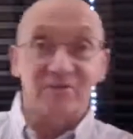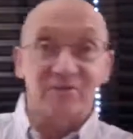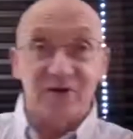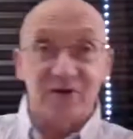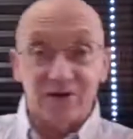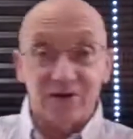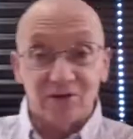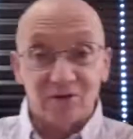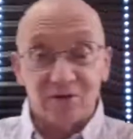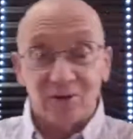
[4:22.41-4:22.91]
In
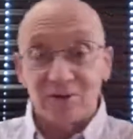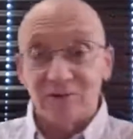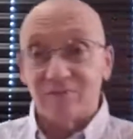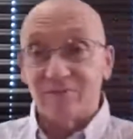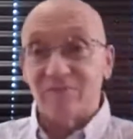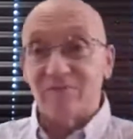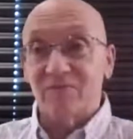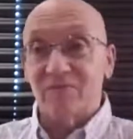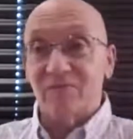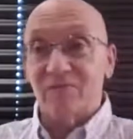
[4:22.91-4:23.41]
fact, you talked
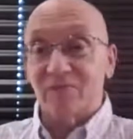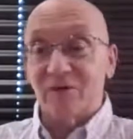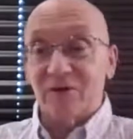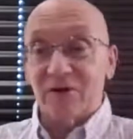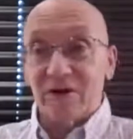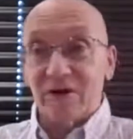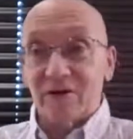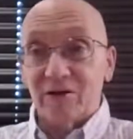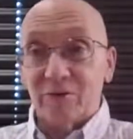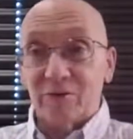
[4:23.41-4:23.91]

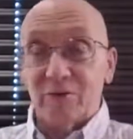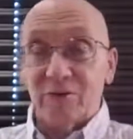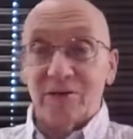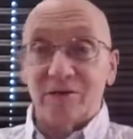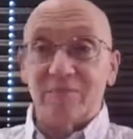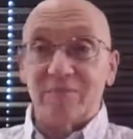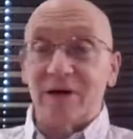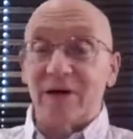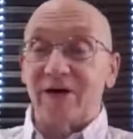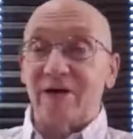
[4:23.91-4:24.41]
very eloquently
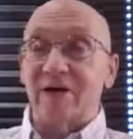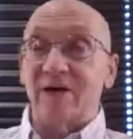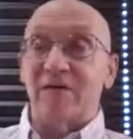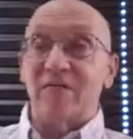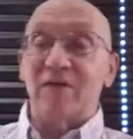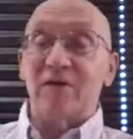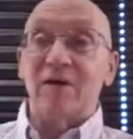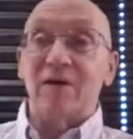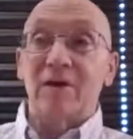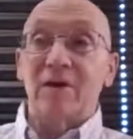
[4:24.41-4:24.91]
about it,
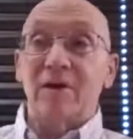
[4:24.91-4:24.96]
Kevin.